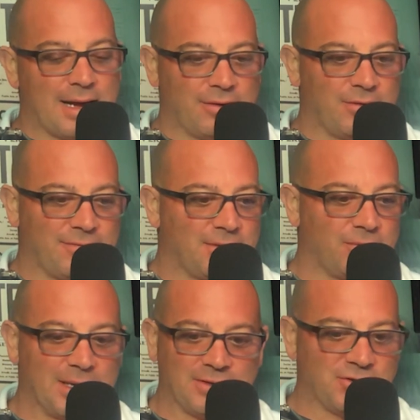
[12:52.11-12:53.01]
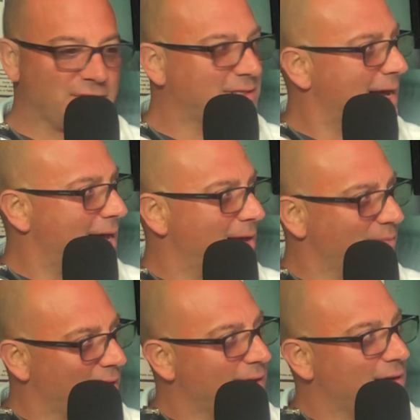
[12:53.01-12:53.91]
I don't have to waste your
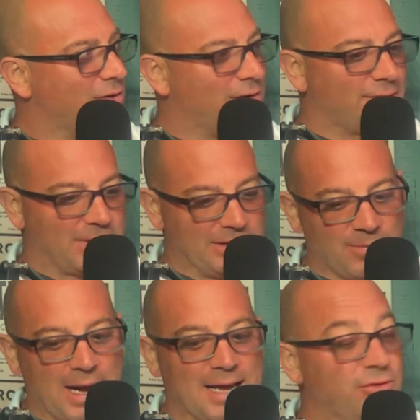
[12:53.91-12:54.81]
time. You don't have to waste mine.